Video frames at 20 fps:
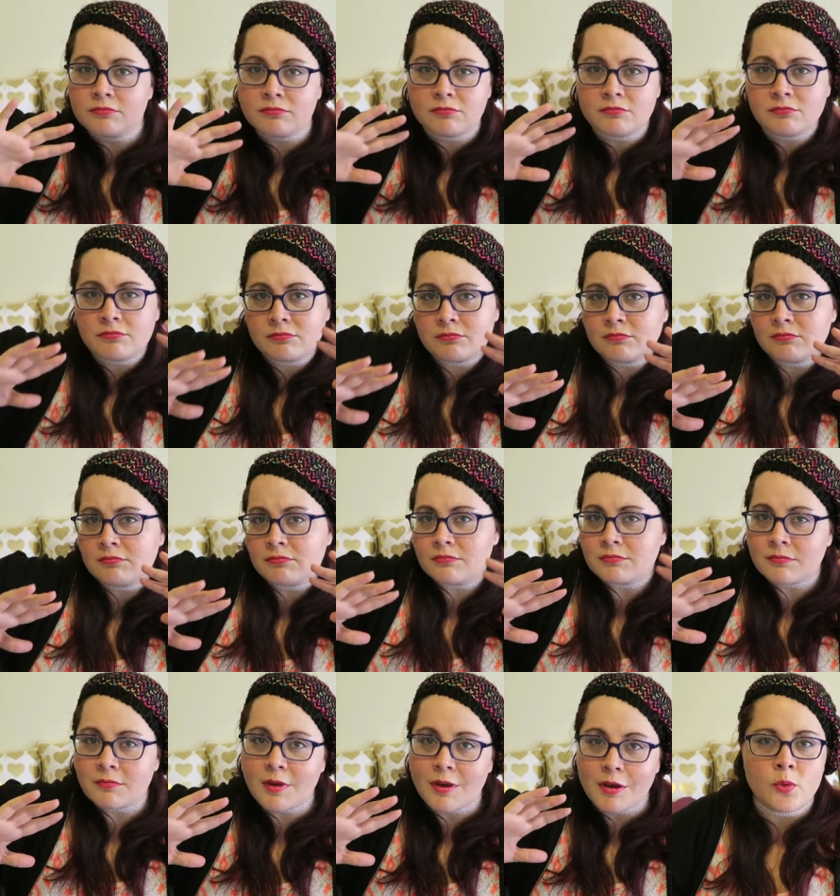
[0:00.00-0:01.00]

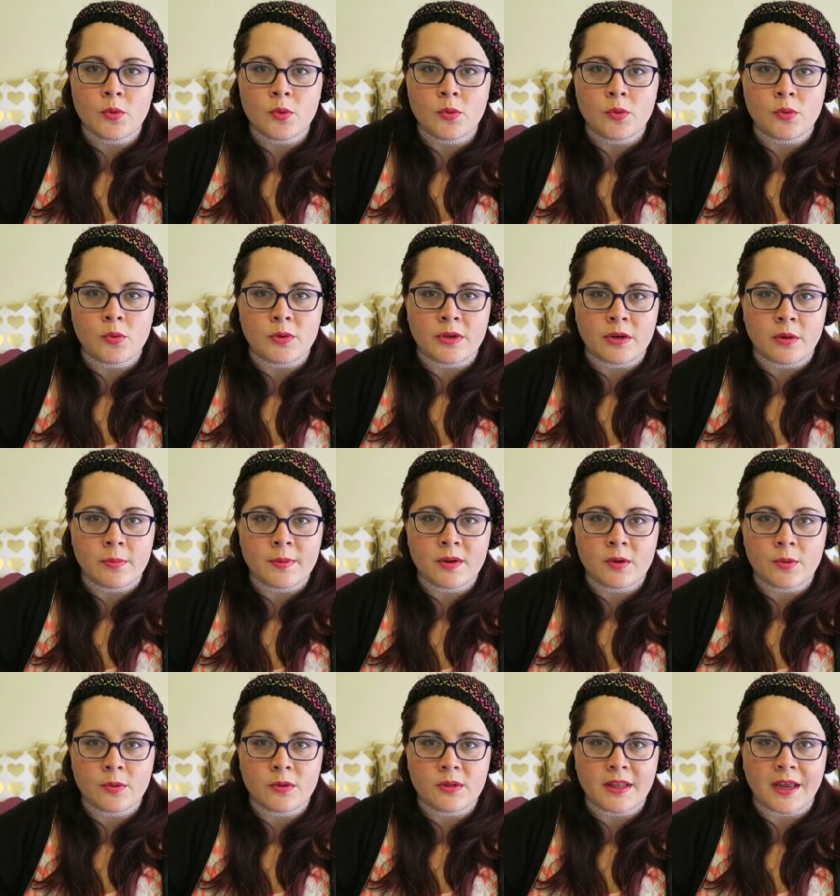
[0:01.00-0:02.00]
Ooh, you know be
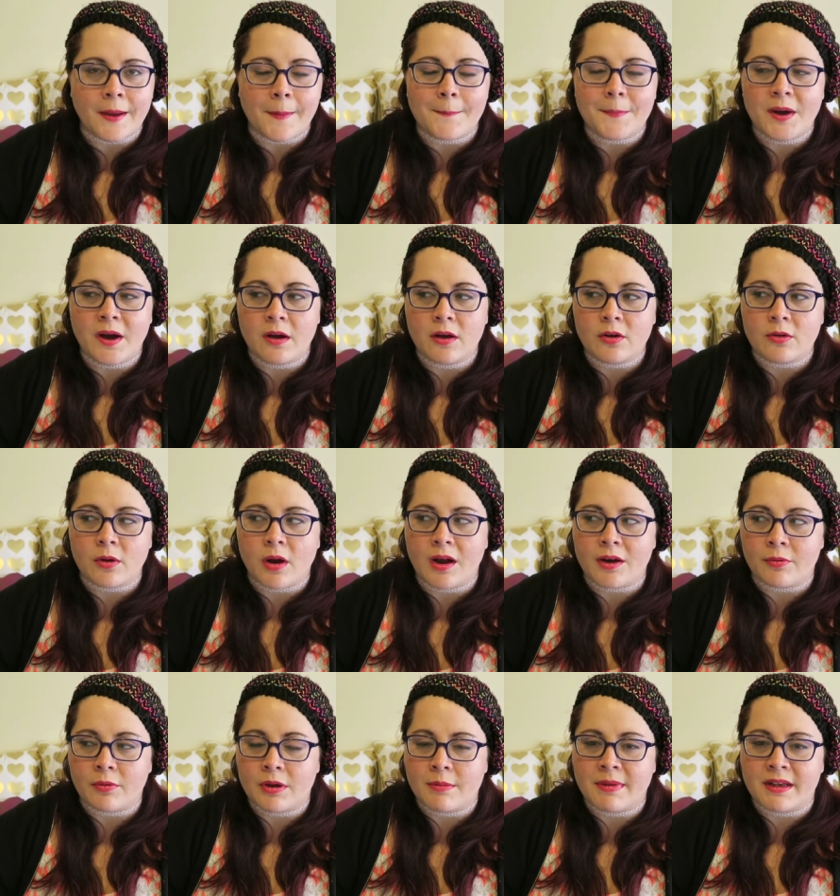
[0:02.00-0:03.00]
cool? Like a punk
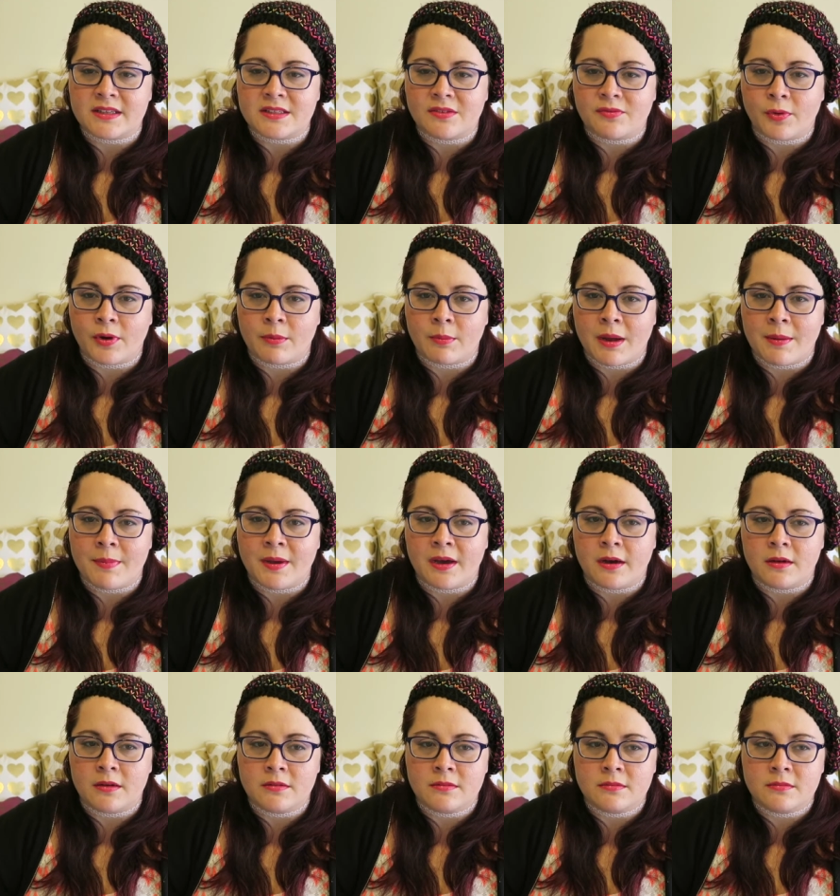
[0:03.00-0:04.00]
rock remix of Ring My
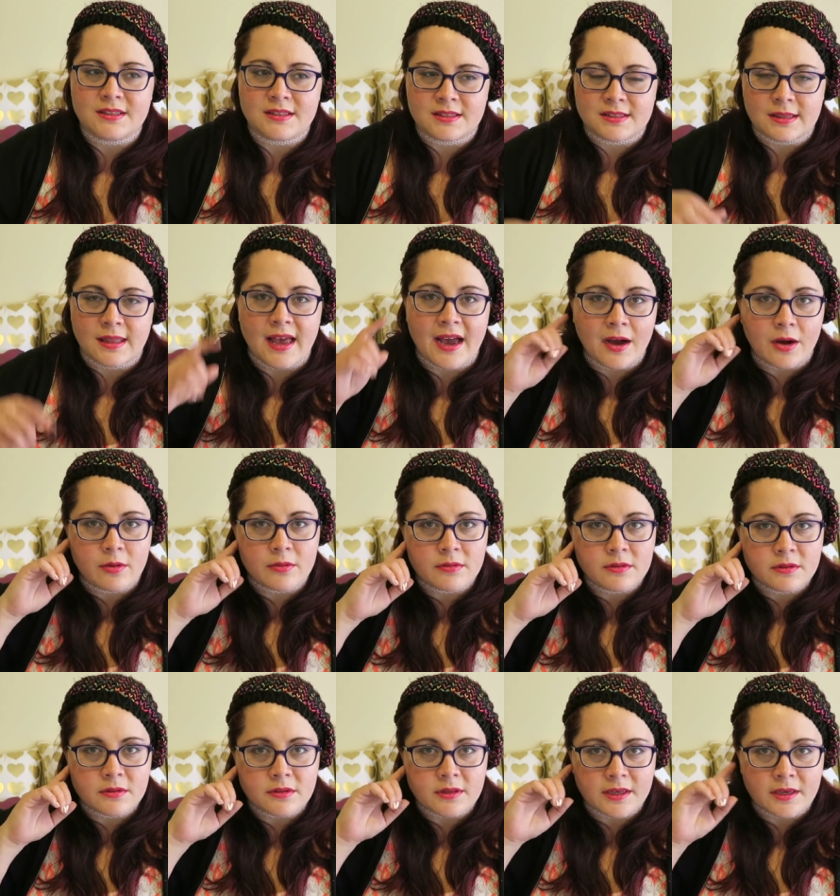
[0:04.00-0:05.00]
Bell. Cause it's loud,
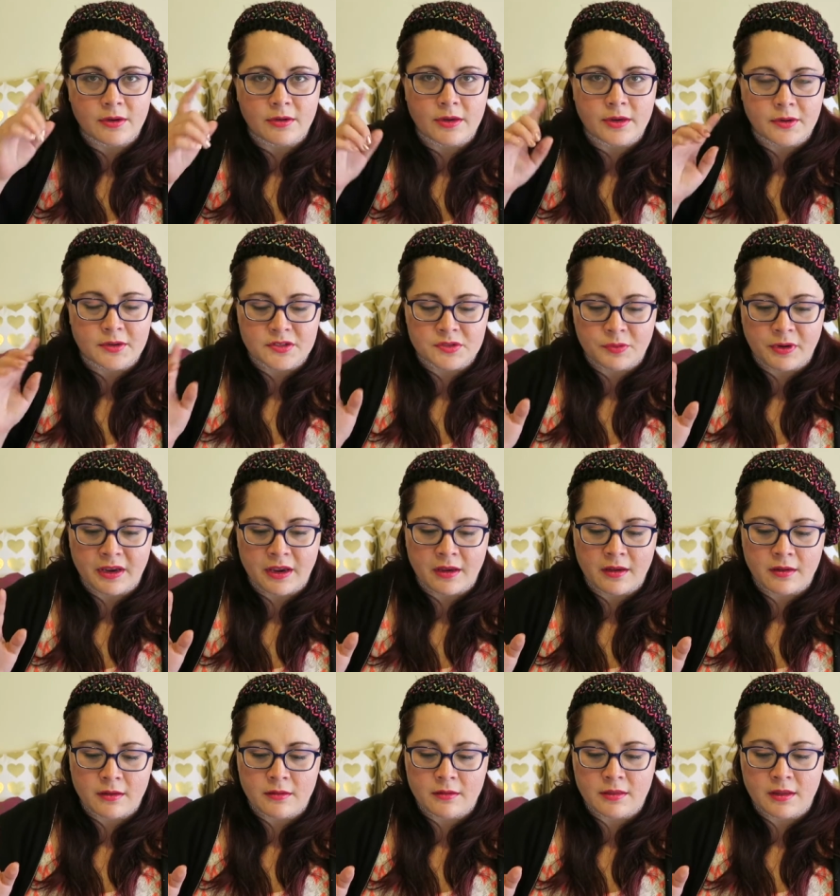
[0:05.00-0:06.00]
like your ears
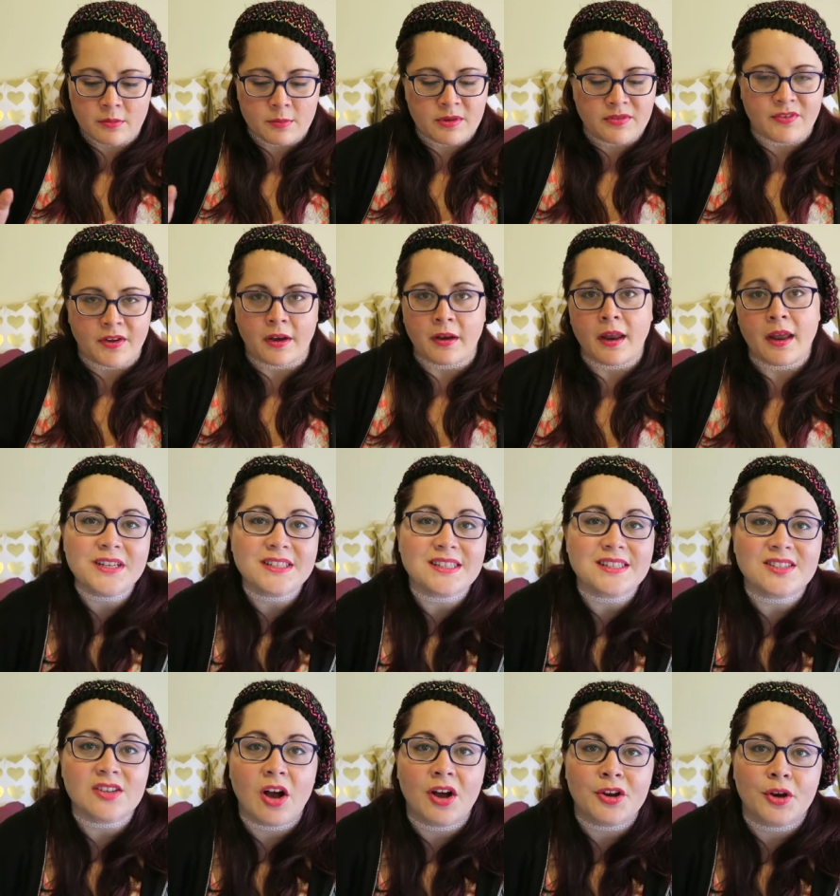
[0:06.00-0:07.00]
ringing. That'd be fun. What is
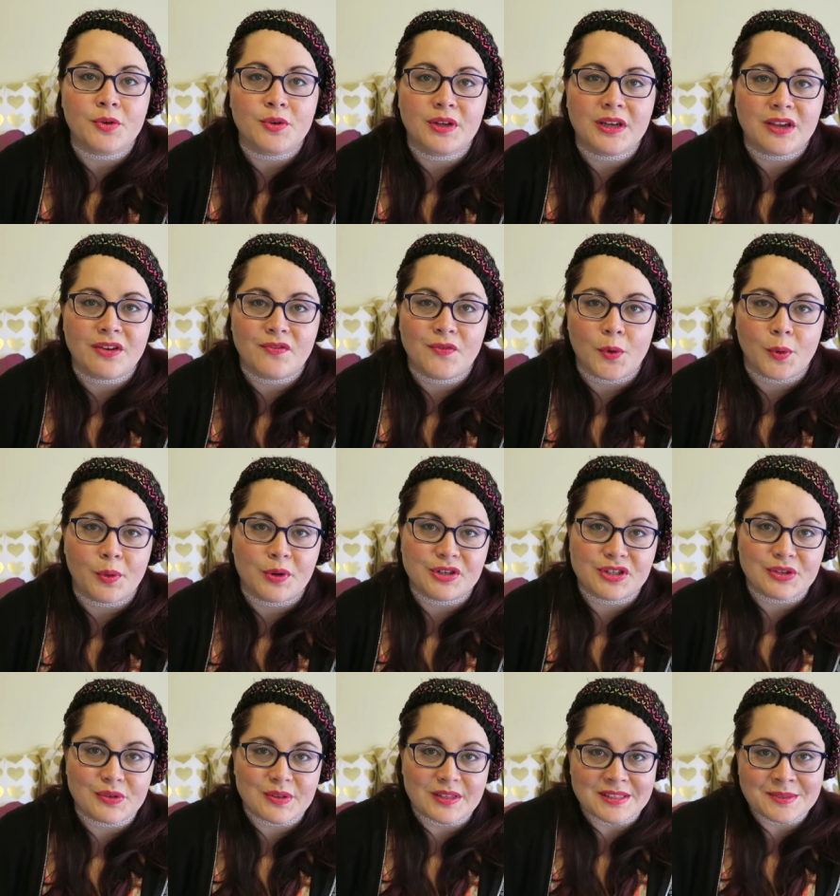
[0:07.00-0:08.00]
a song you're looking forward
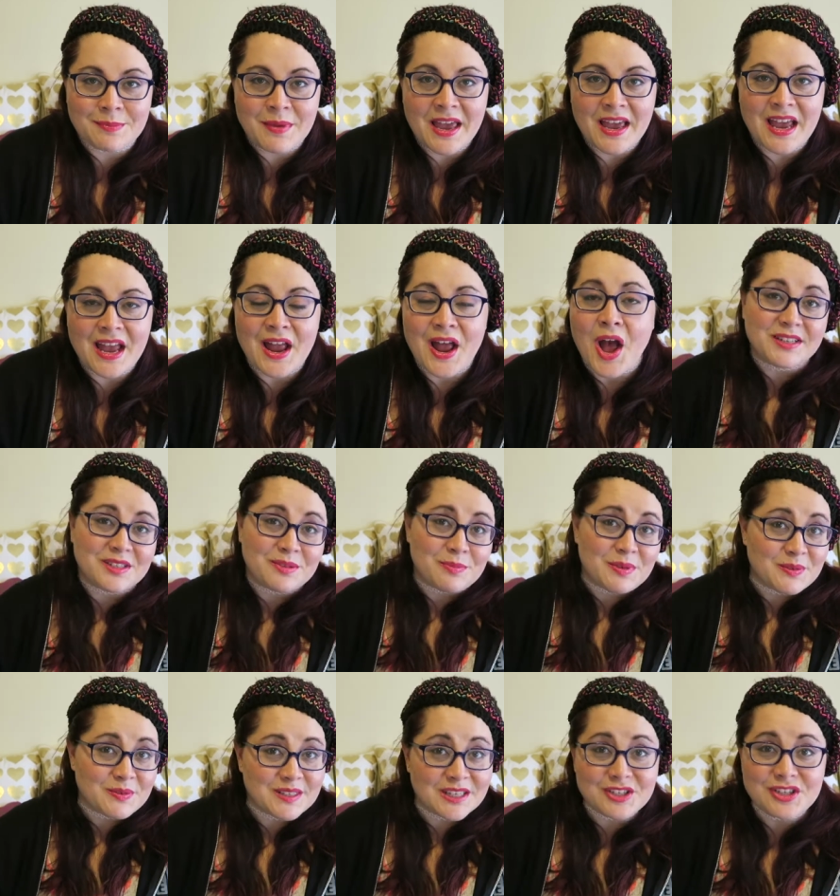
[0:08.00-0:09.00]
to this May? What is a
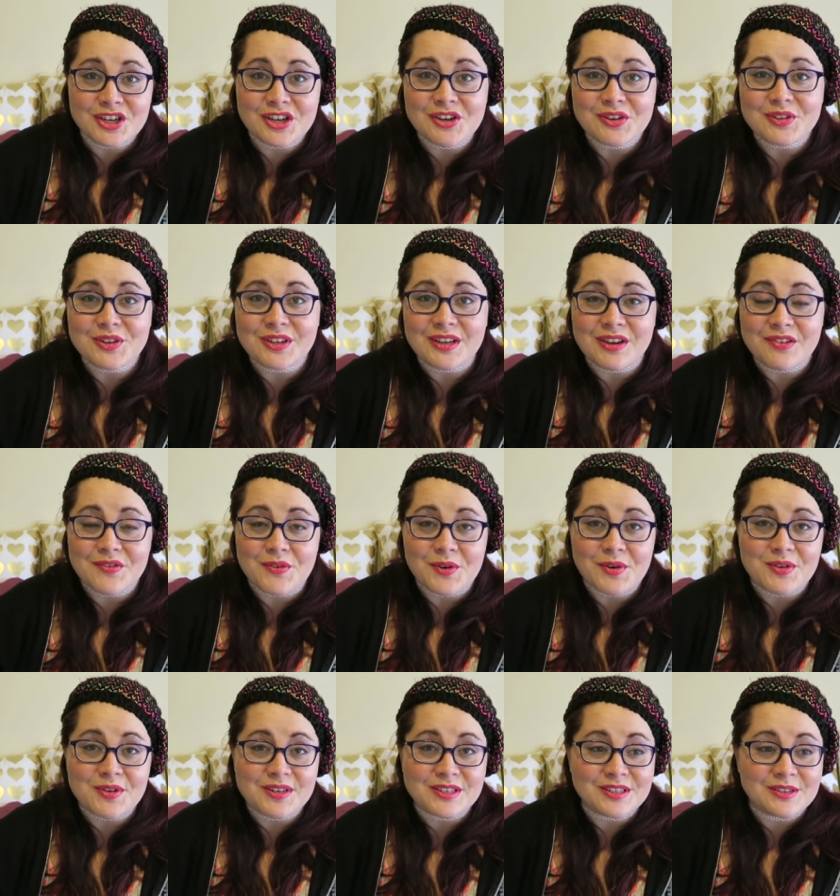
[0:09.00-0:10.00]
musician you're looking
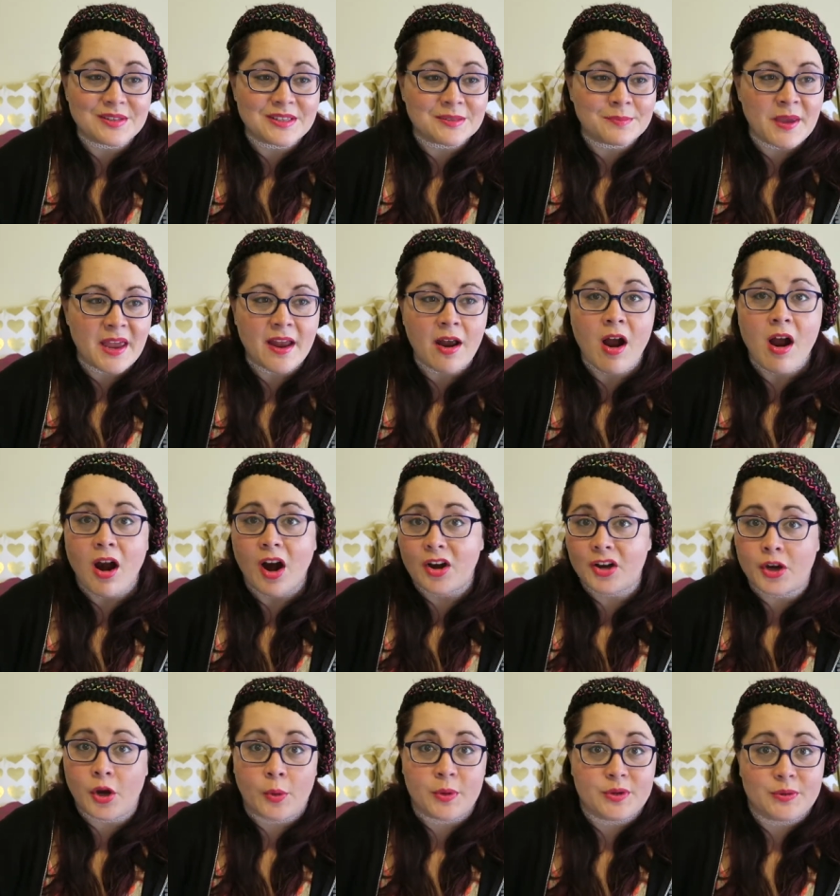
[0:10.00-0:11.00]
forward to this May? Are
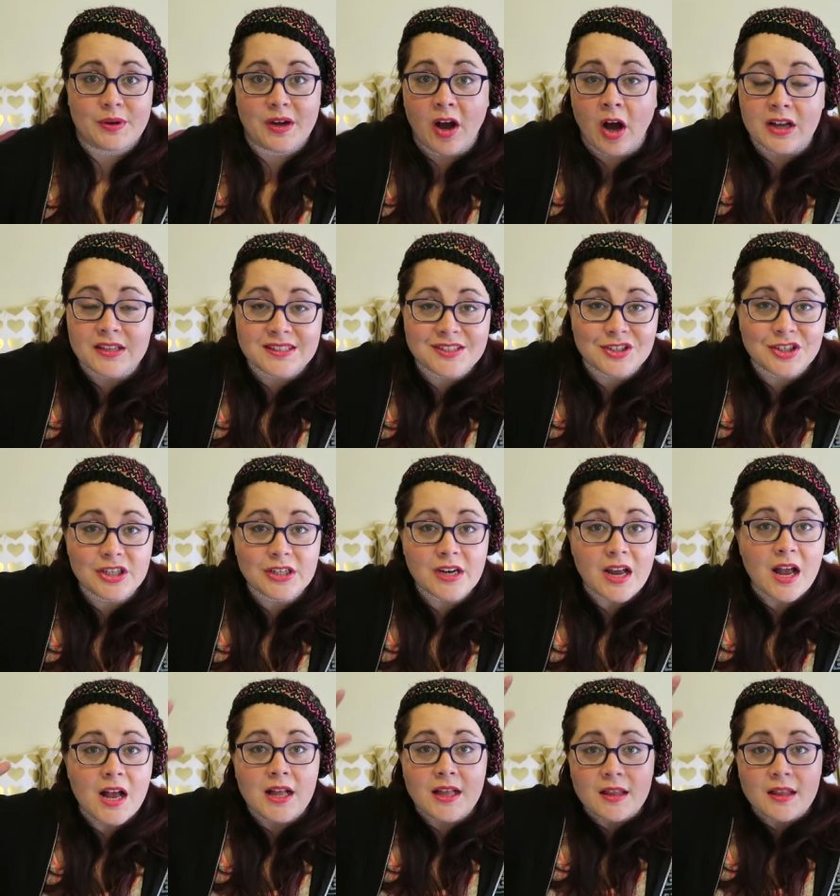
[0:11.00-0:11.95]
you going to a concert?